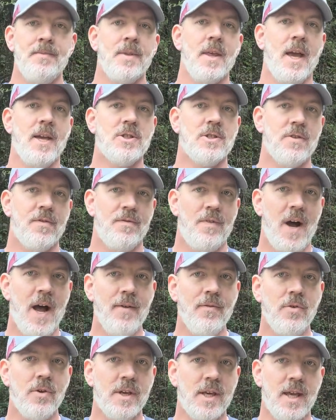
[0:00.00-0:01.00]
a
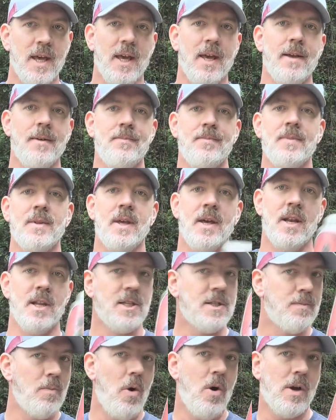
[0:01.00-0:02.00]
survival kit in a
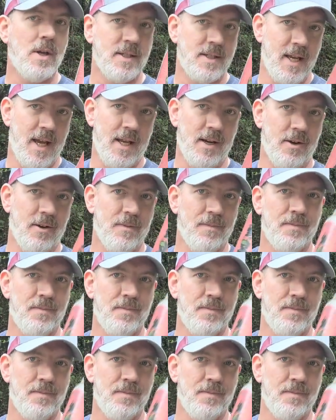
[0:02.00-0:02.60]
small container.